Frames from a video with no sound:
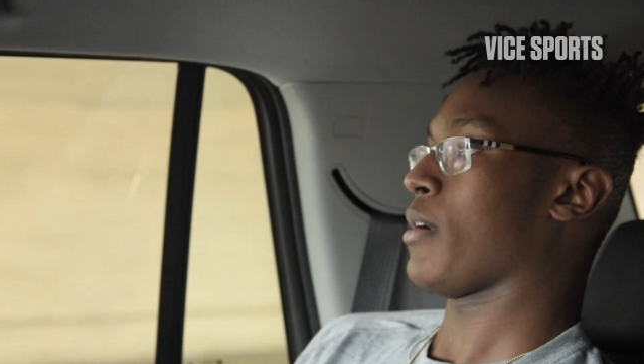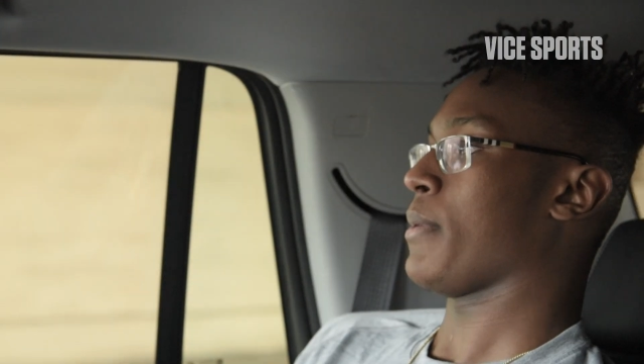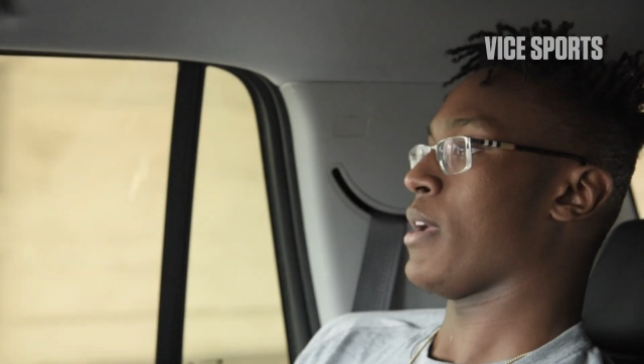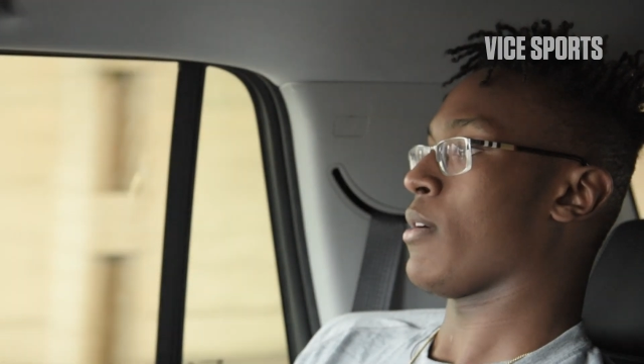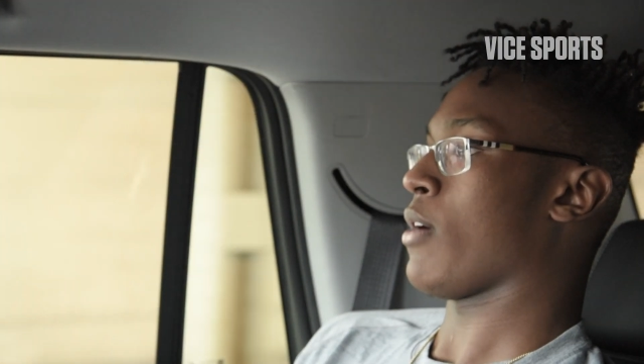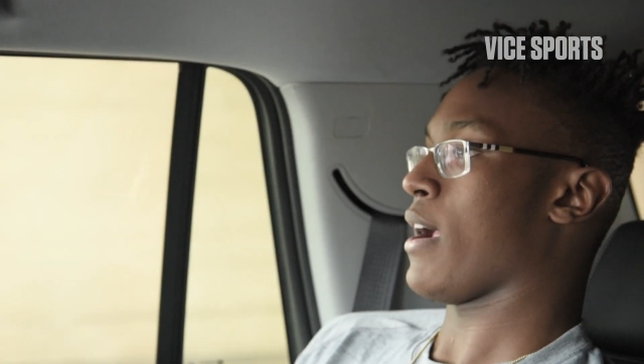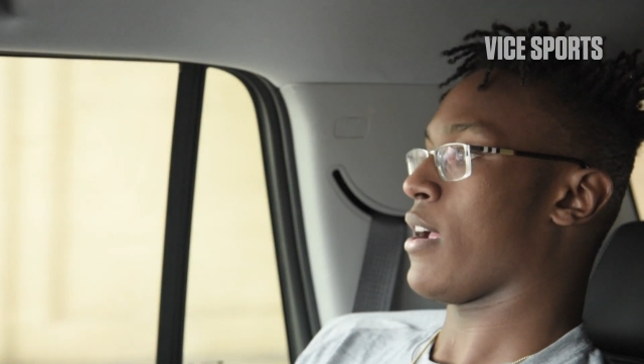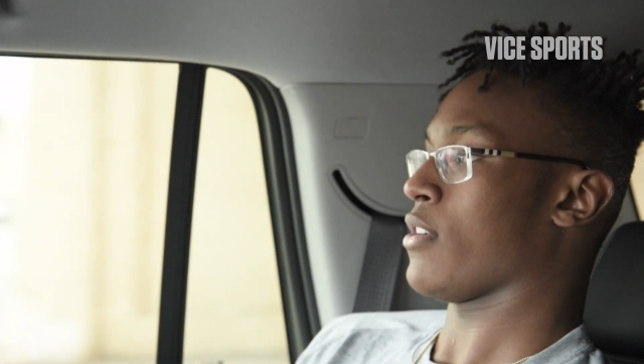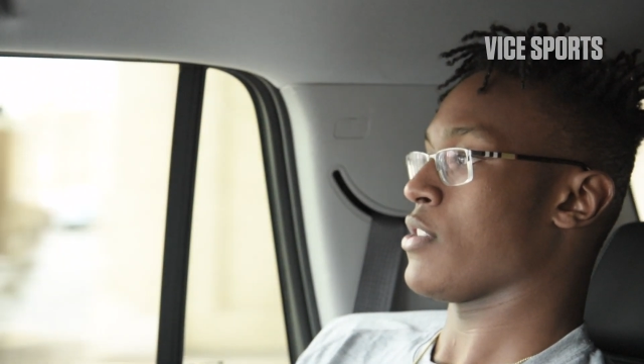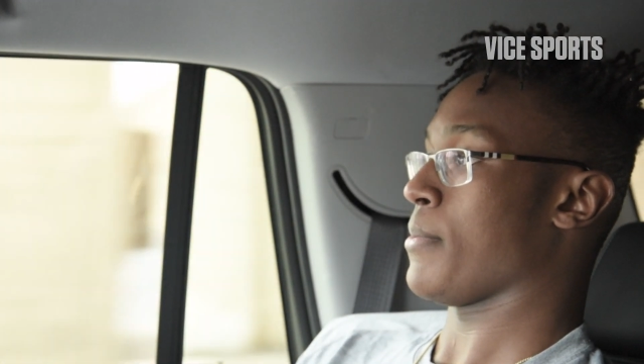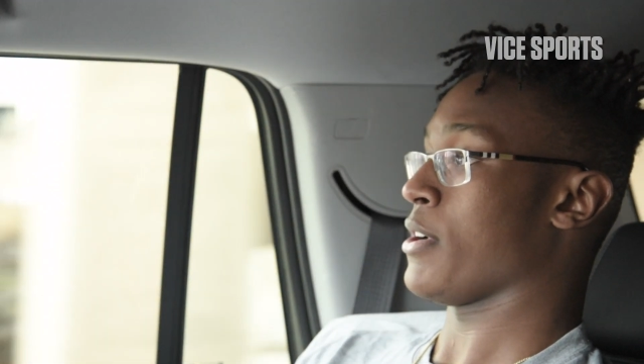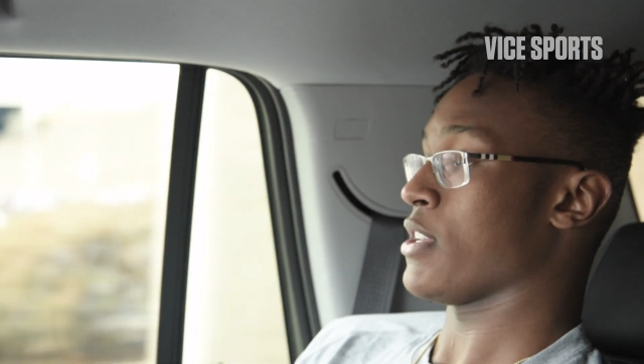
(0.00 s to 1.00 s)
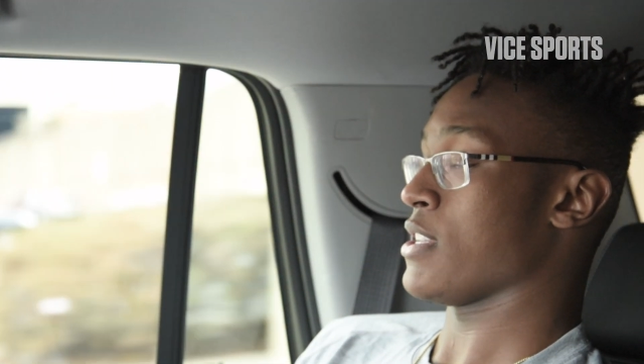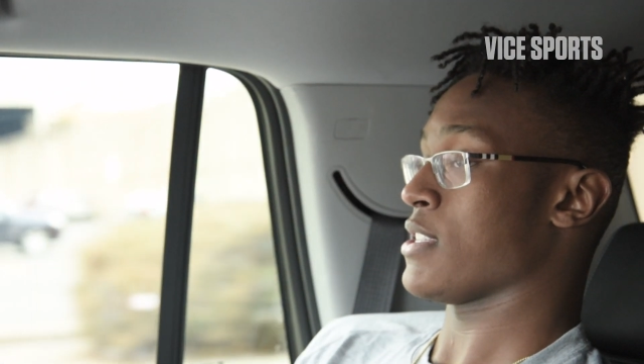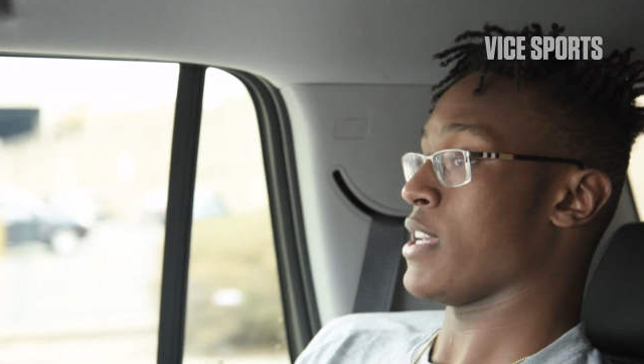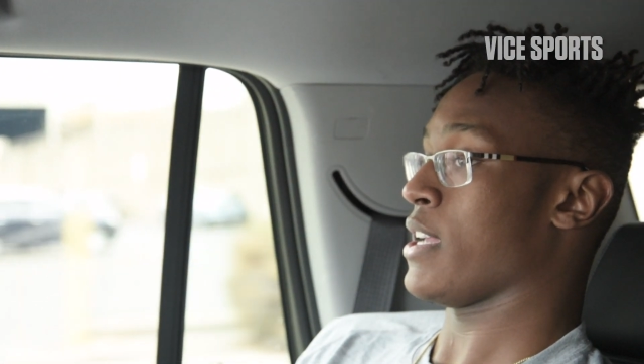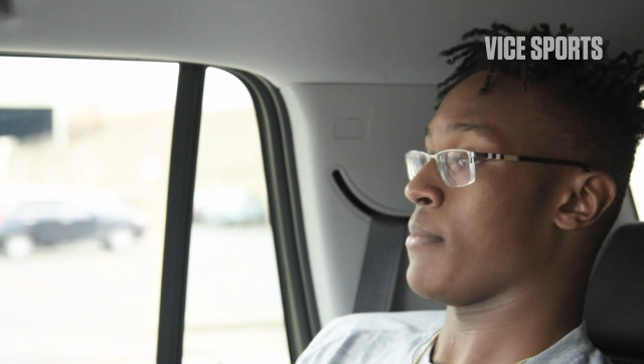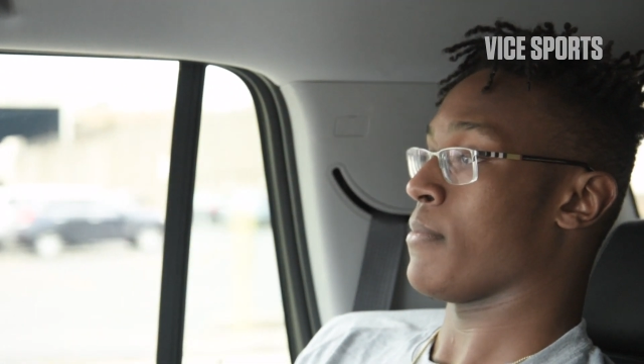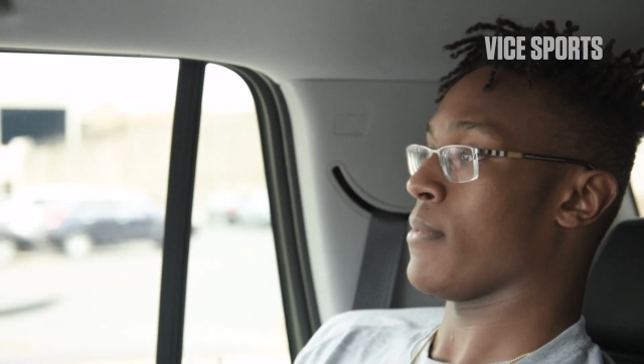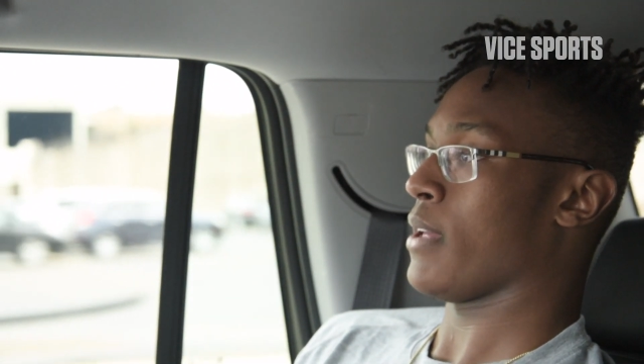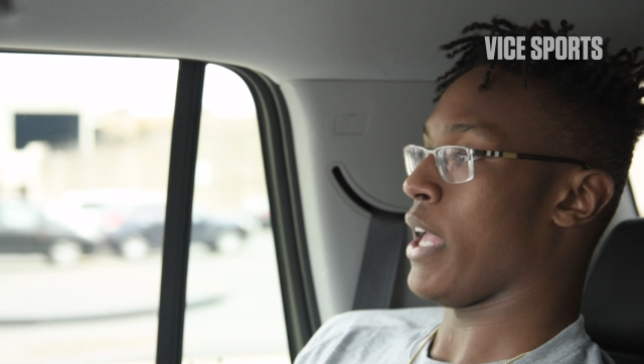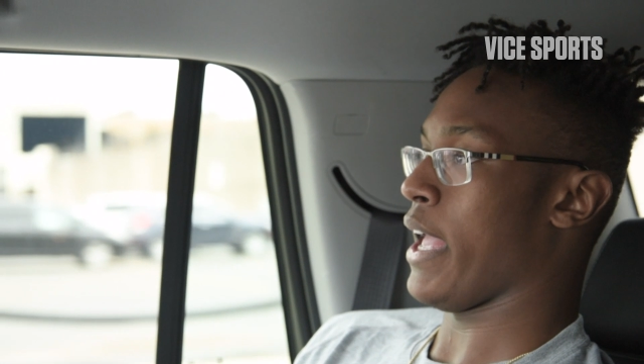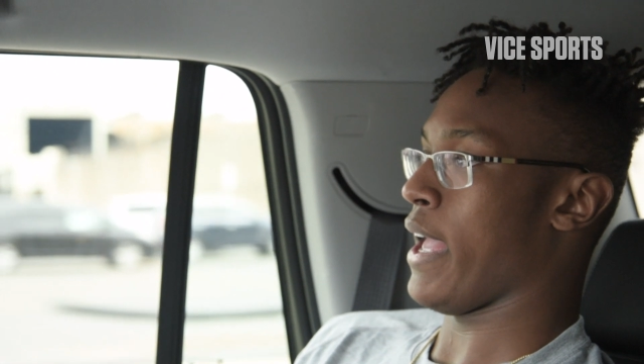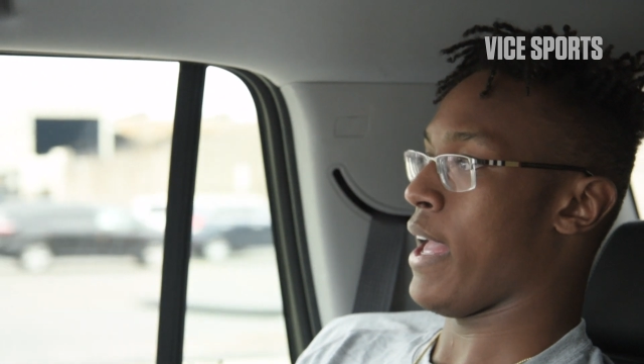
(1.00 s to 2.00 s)
you're gonna be a great contributor to this team.
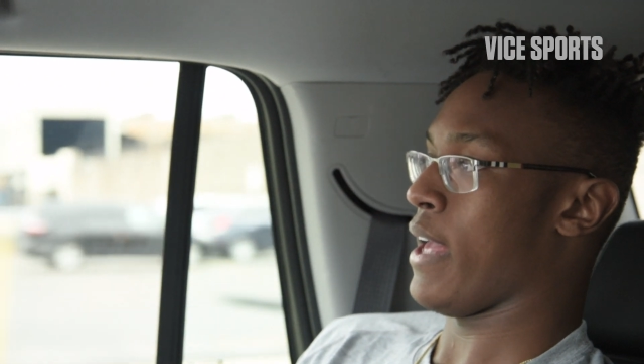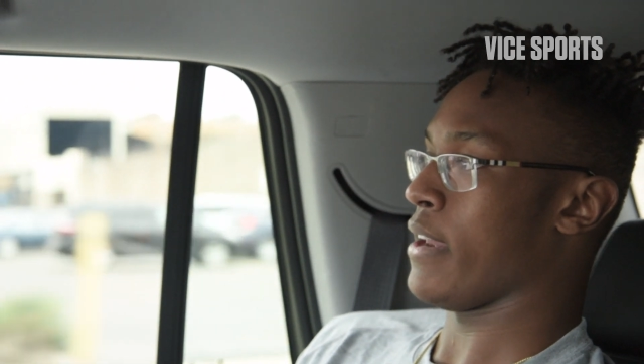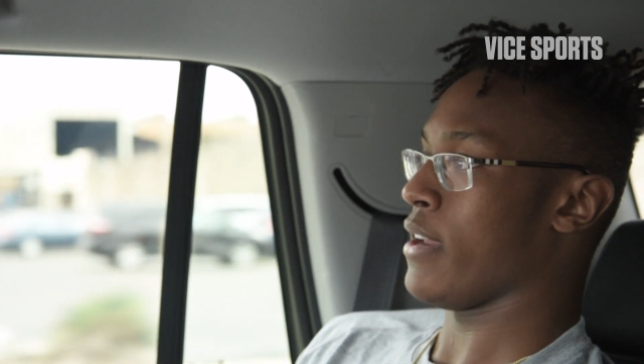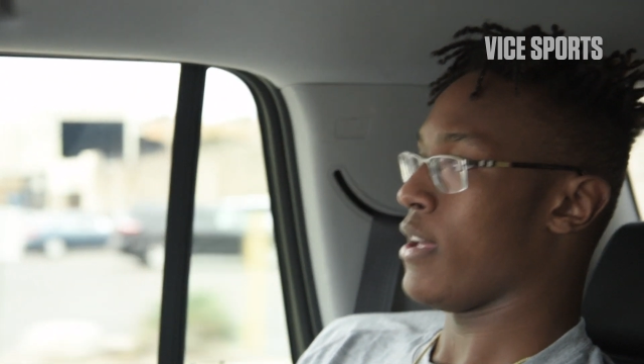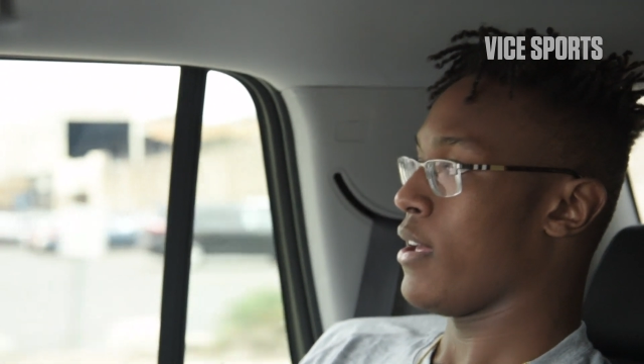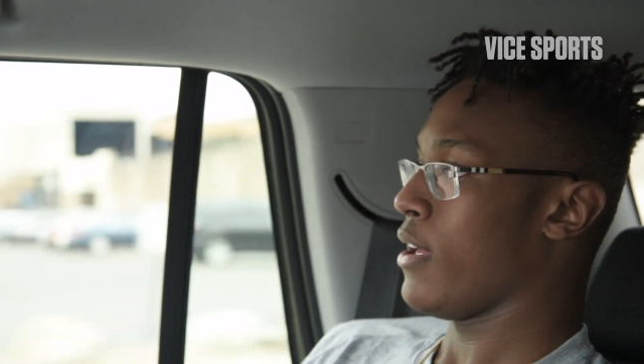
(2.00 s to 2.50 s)
And